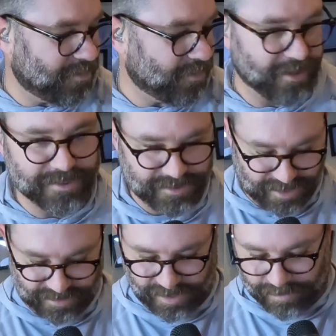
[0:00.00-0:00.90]
Oh, where is it?
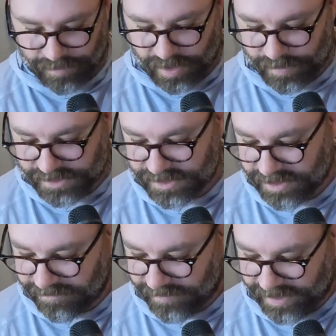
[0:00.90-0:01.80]
I bought
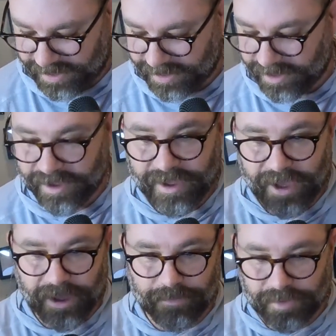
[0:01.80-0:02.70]
myself a
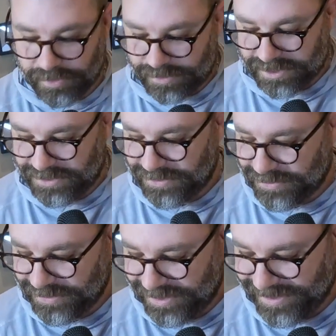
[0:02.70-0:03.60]

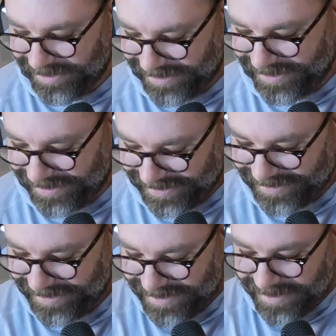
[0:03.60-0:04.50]
Bluetooth
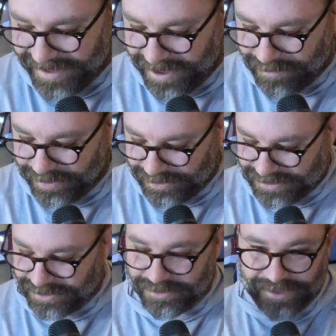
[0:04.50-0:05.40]
a
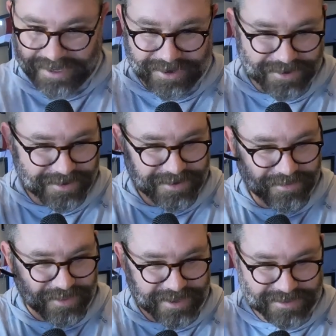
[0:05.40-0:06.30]
Bluetooth ear
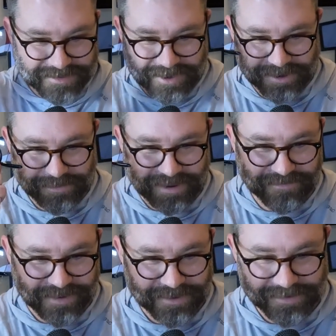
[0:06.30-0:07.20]
thing to talk on my
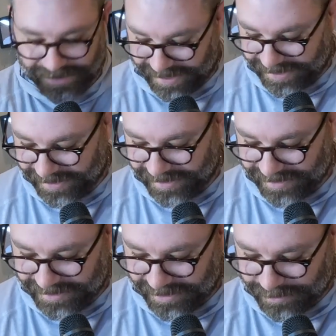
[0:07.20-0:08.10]
phone, like
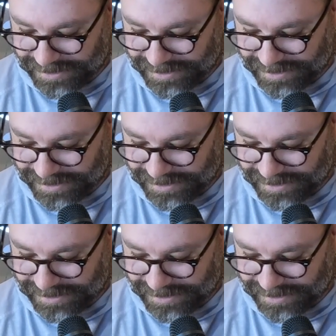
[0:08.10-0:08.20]
I'm some